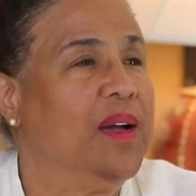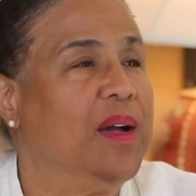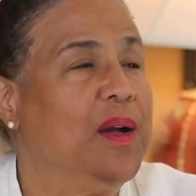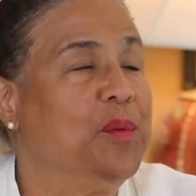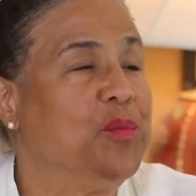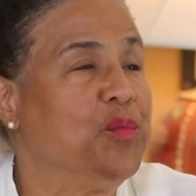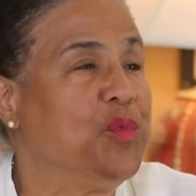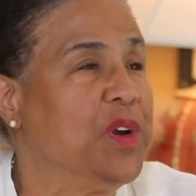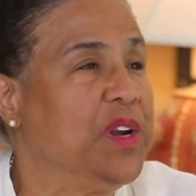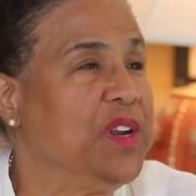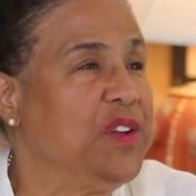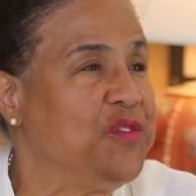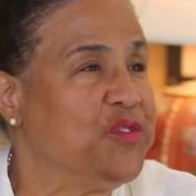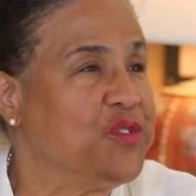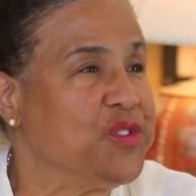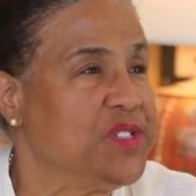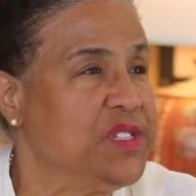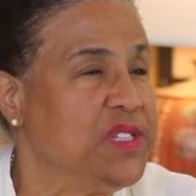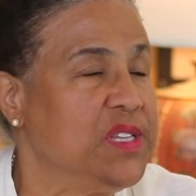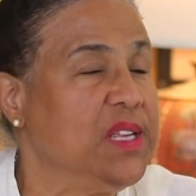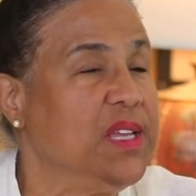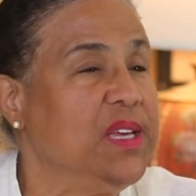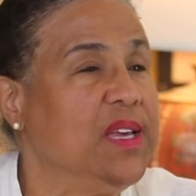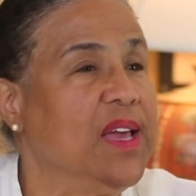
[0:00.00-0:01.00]
I'm running for
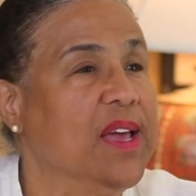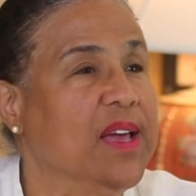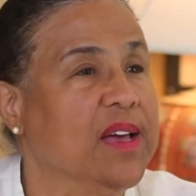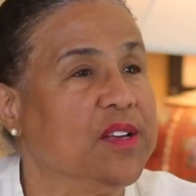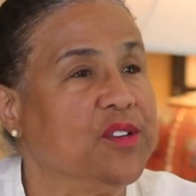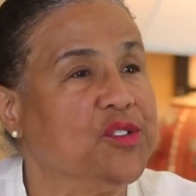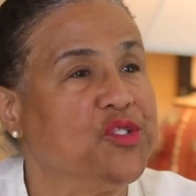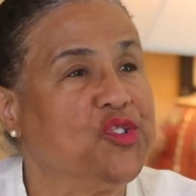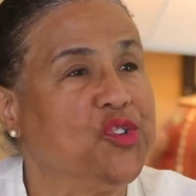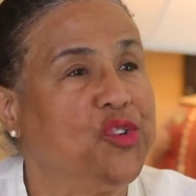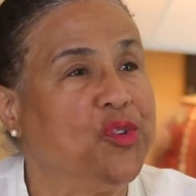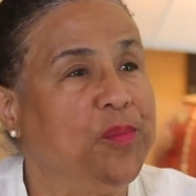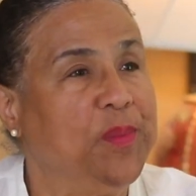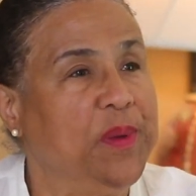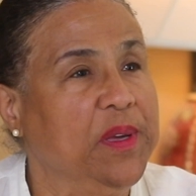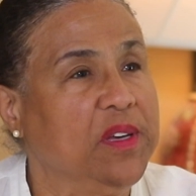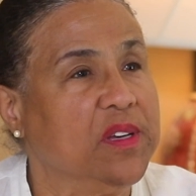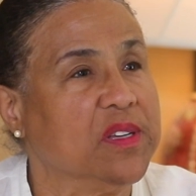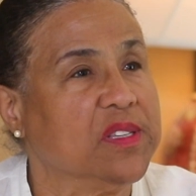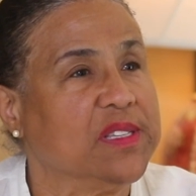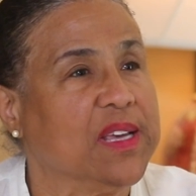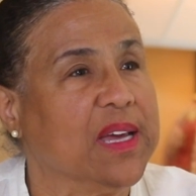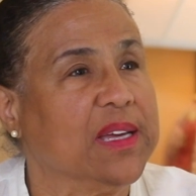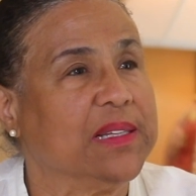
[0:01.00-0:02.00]
city council
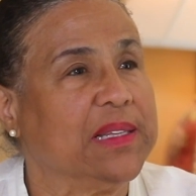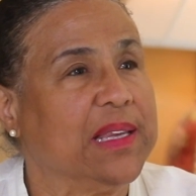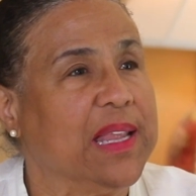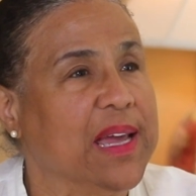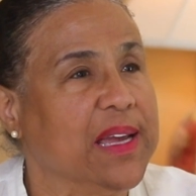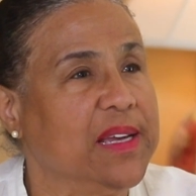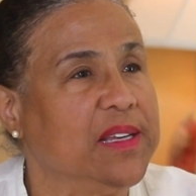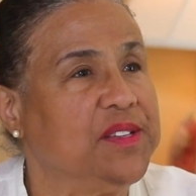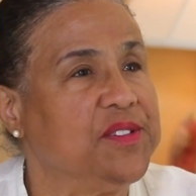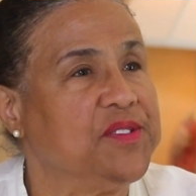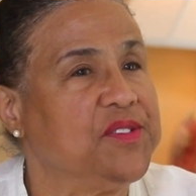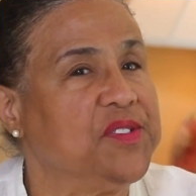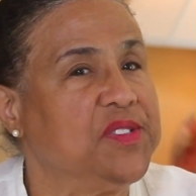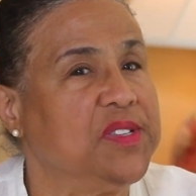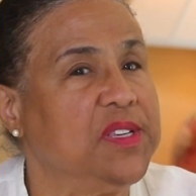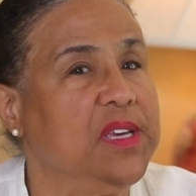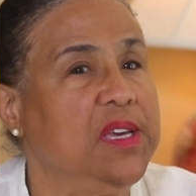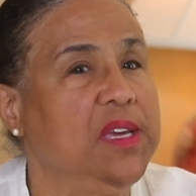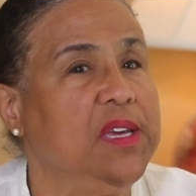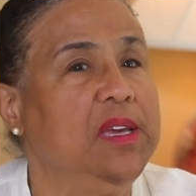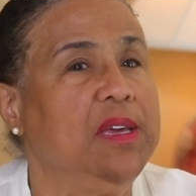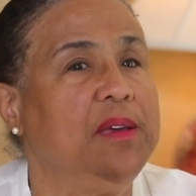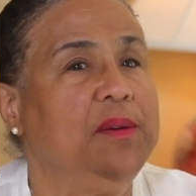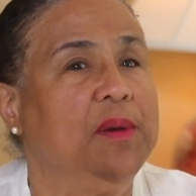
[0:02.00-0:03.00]
because I'd like to
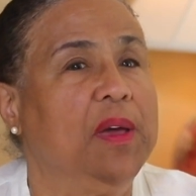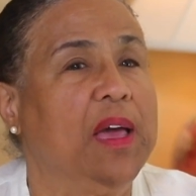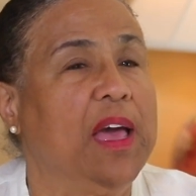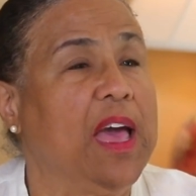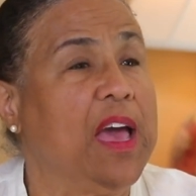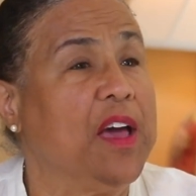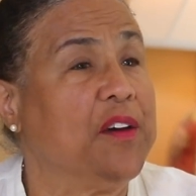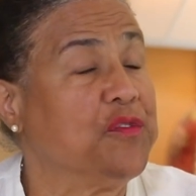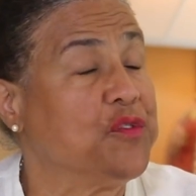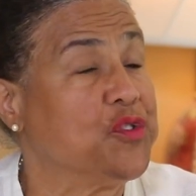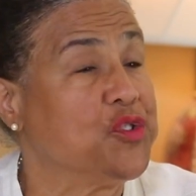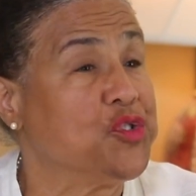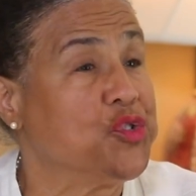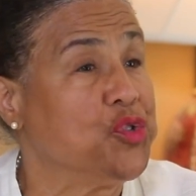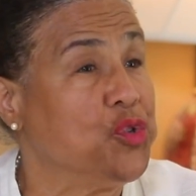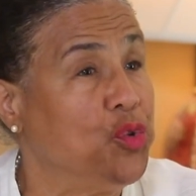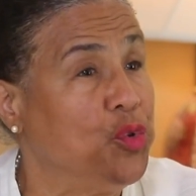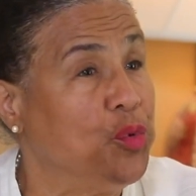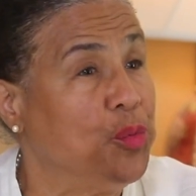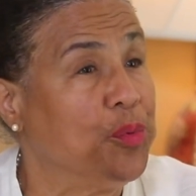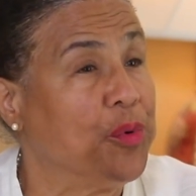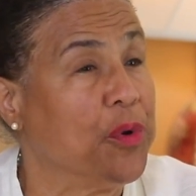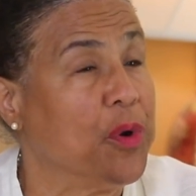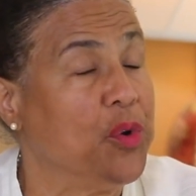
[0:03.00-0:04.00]
see after
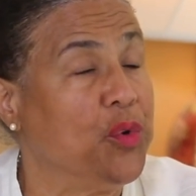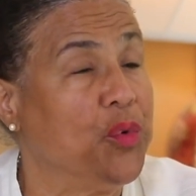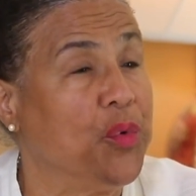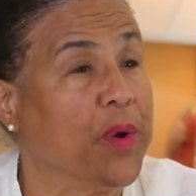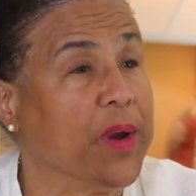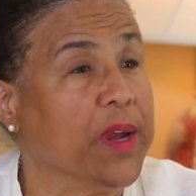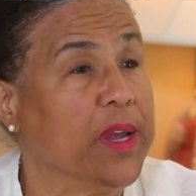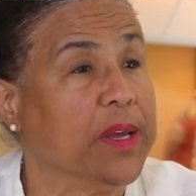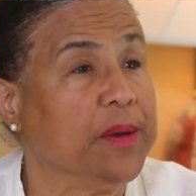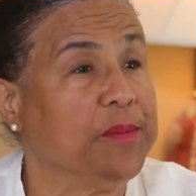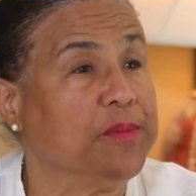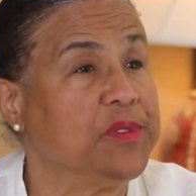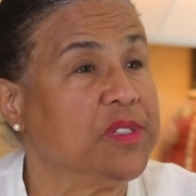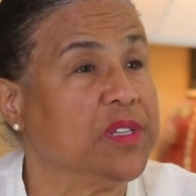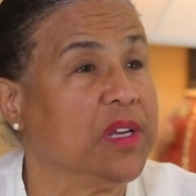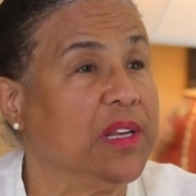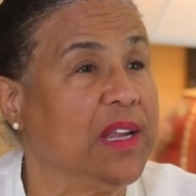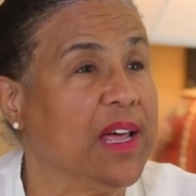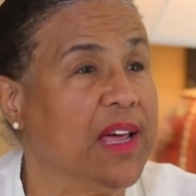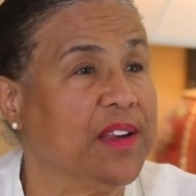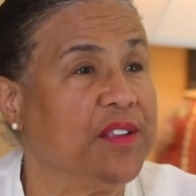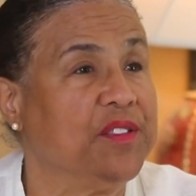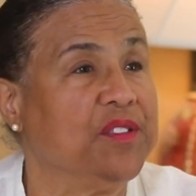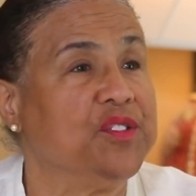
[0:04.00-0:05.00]
school programs. A
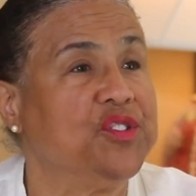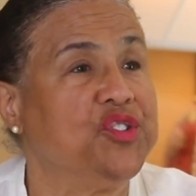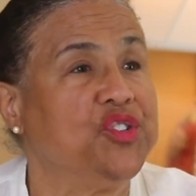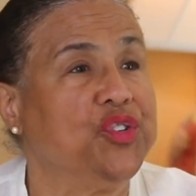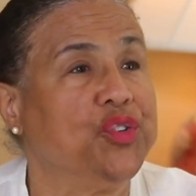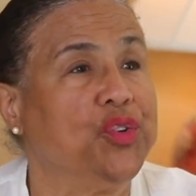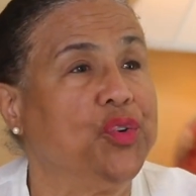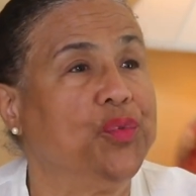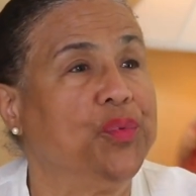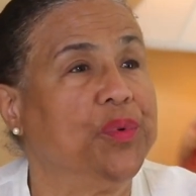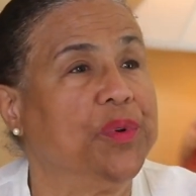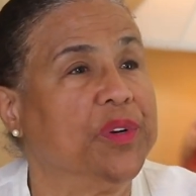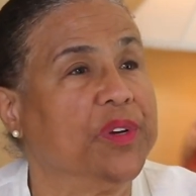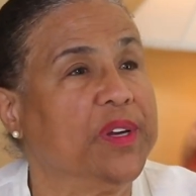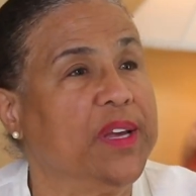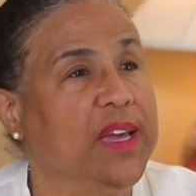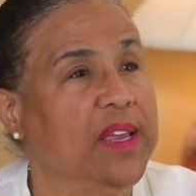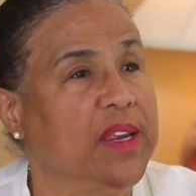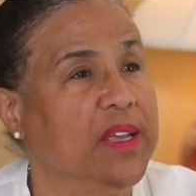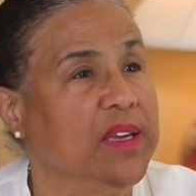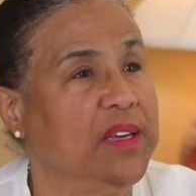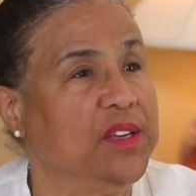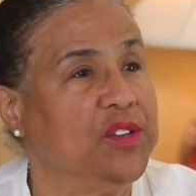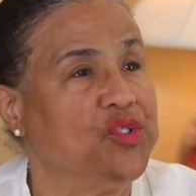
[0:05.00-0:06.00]
lot of the children are
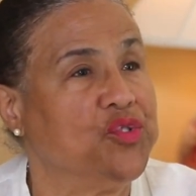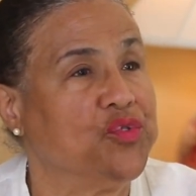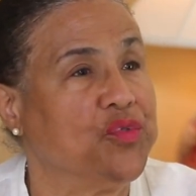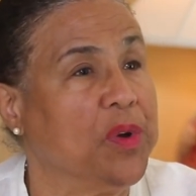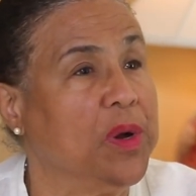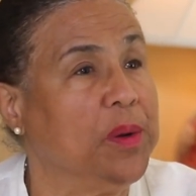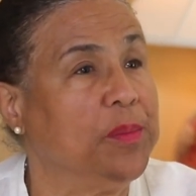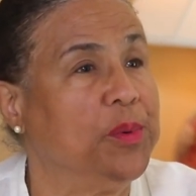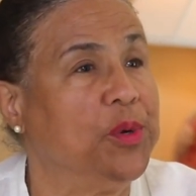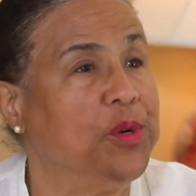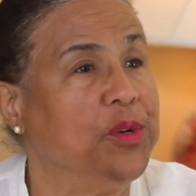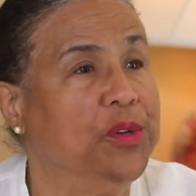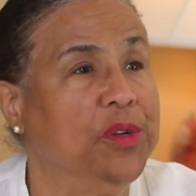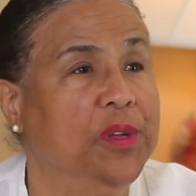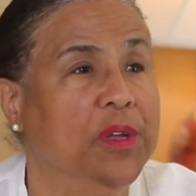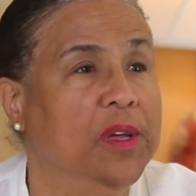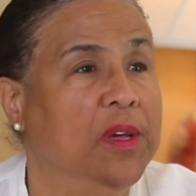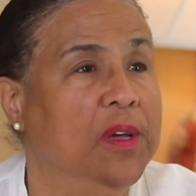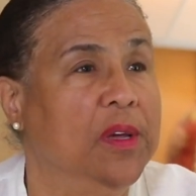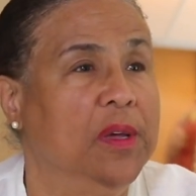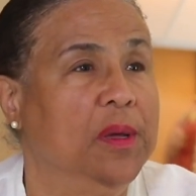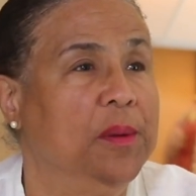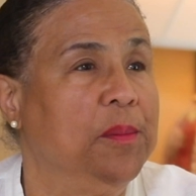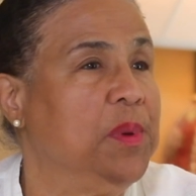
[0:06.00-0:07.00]
getting in trouble
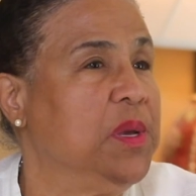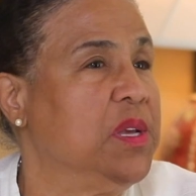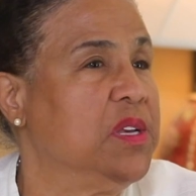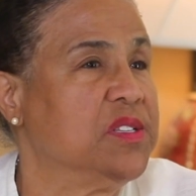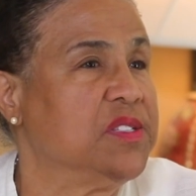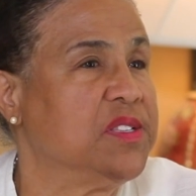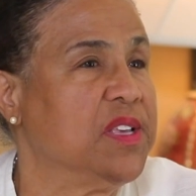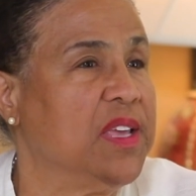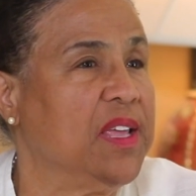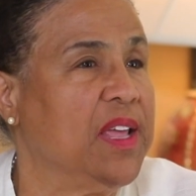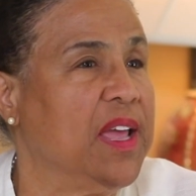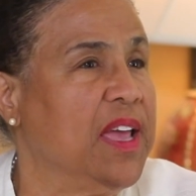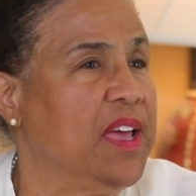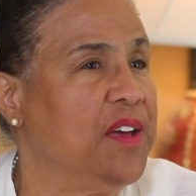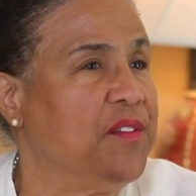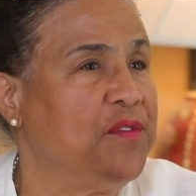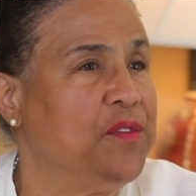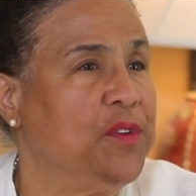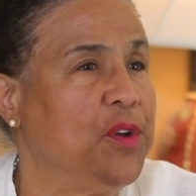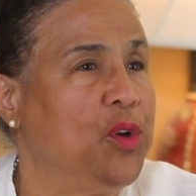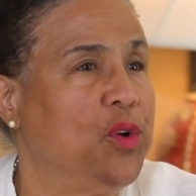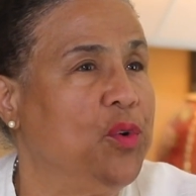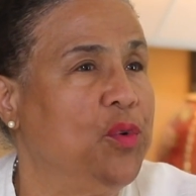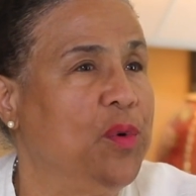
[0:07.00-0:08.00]
because they have
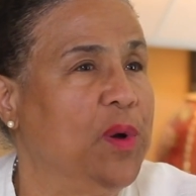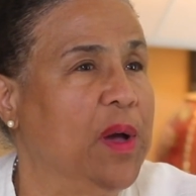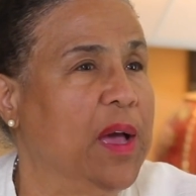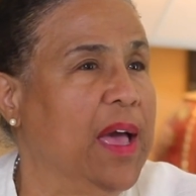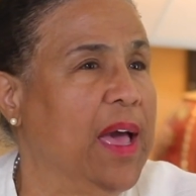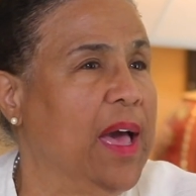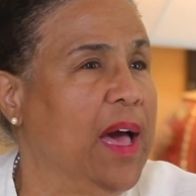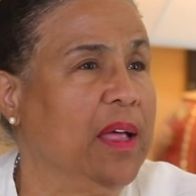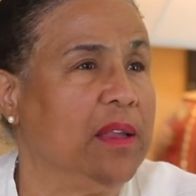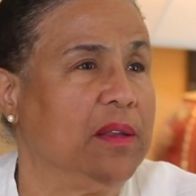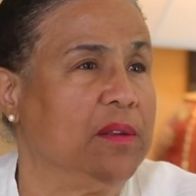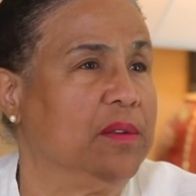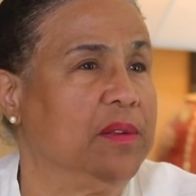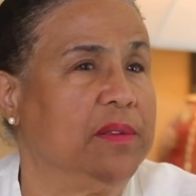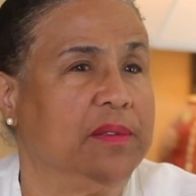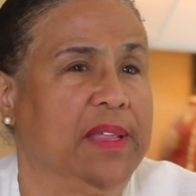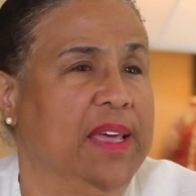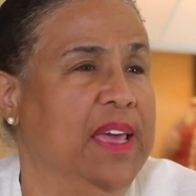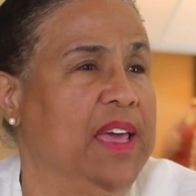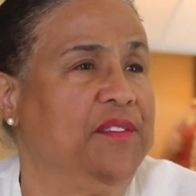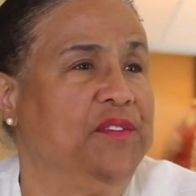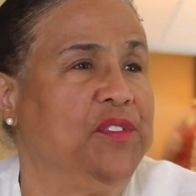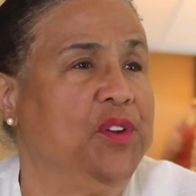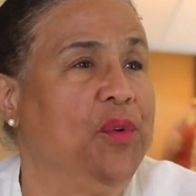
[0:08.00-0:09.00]
no
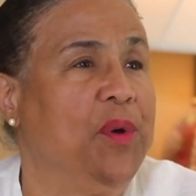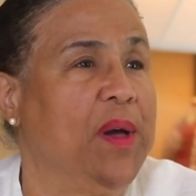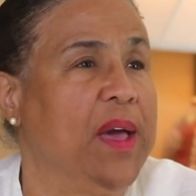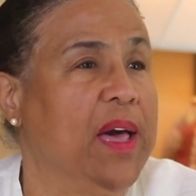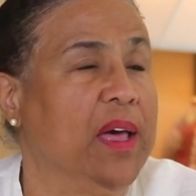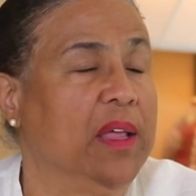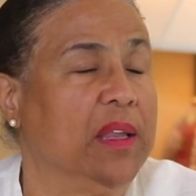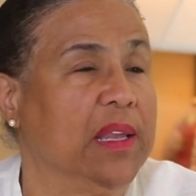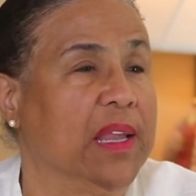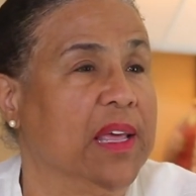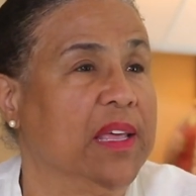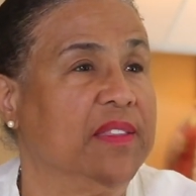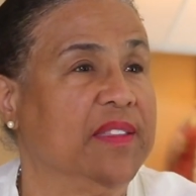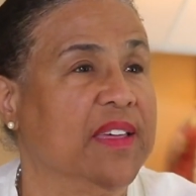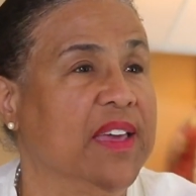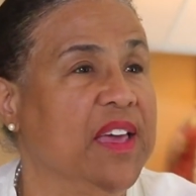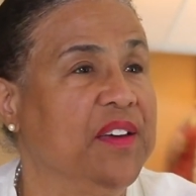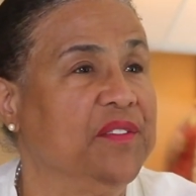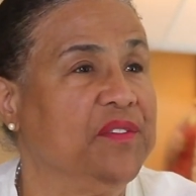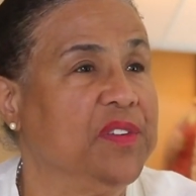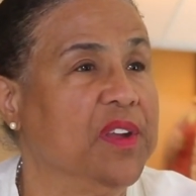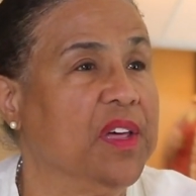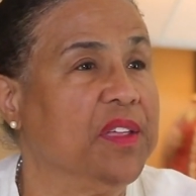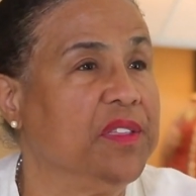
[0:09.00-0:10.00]
outlet. They
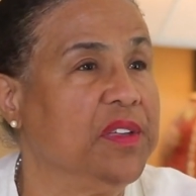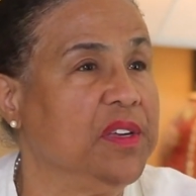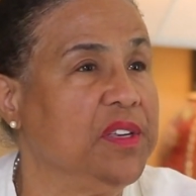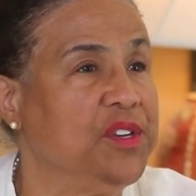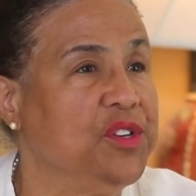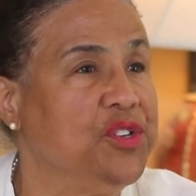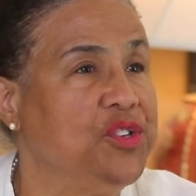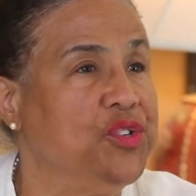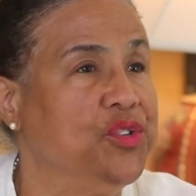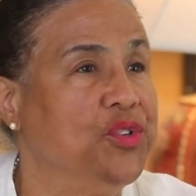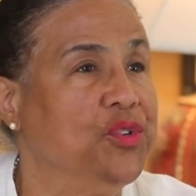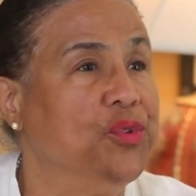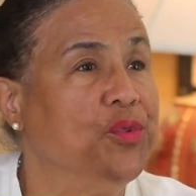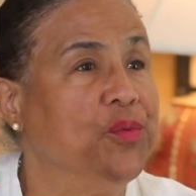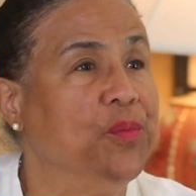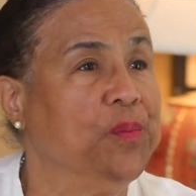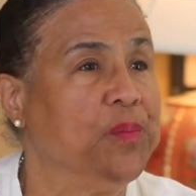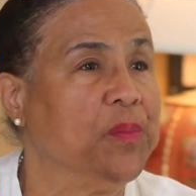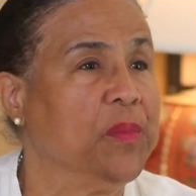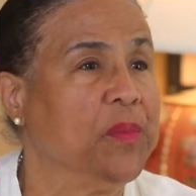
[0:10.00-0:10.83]
have nothing to do.